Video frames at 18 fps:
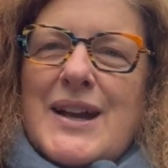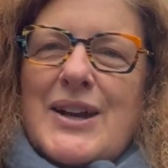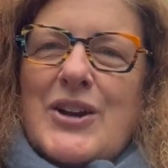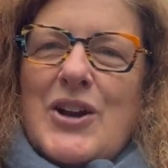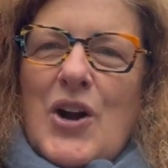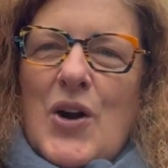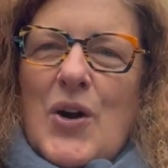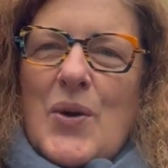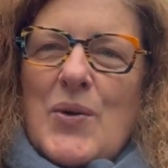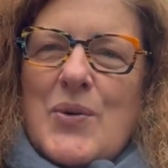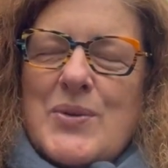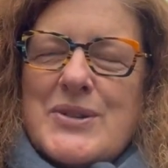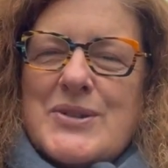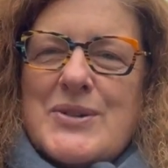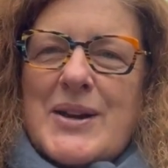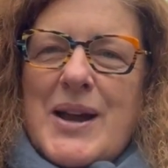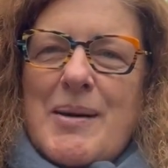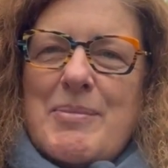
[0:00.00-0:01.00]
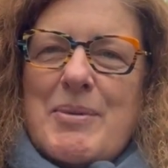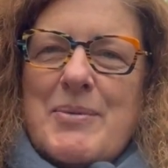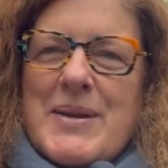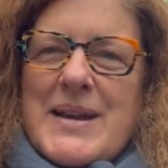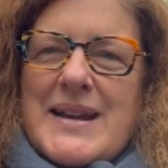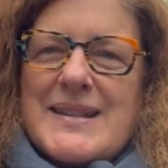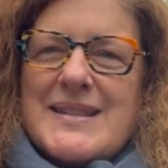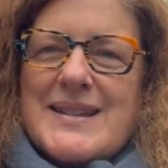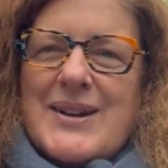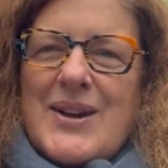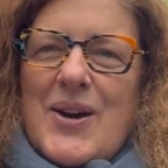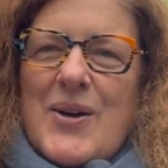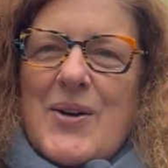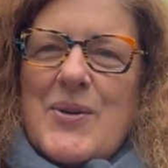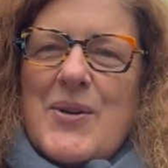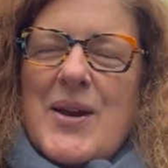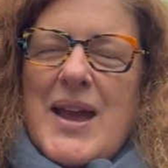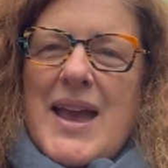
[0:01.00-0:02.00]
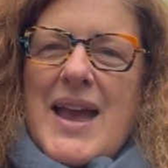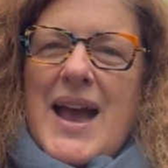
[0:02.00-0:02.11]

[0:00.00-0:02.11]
ago, so a couple weeks ago,